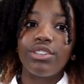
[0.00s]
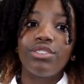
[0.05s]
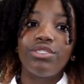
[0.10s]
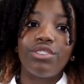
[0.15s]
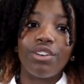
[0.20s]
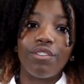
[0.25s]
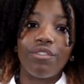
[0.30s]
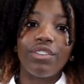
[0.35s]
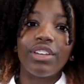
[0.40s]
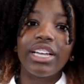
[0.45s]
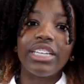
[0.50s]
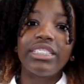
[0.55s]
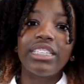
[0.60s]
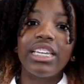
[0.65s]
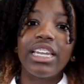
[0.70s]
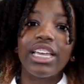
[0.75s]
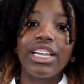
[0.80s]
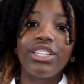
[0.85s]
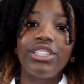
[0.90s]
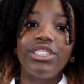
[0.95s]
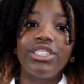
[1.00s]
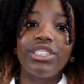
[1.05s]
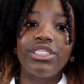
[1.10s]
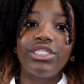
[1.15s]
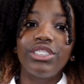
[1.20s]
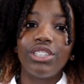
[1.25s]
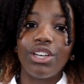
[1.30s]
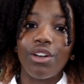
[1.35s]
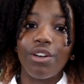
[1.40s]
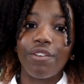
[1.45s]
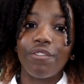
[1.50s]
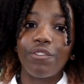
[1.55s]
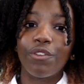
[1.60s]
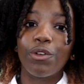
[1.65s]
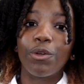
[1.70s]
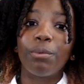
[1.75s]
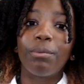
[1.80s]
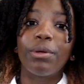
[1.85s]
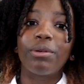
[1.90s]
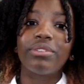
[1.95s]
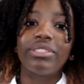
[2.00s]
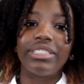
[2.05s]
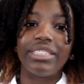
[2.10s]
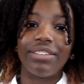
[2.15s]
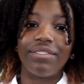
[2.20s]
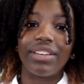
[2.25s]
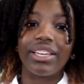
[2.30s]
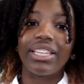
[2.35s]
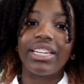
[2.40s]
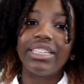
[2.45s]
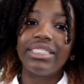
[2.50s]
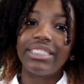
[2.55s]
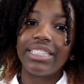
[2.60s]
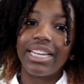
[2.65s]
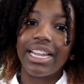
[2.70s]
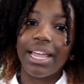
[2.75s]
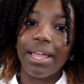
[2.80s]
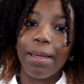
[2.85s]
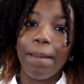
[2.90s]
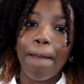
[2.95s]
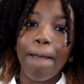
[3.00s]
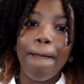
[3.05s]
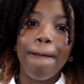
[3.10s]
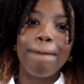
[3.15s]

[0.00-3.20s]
Don't forget to let your teachers know if you will be receiving lunch today.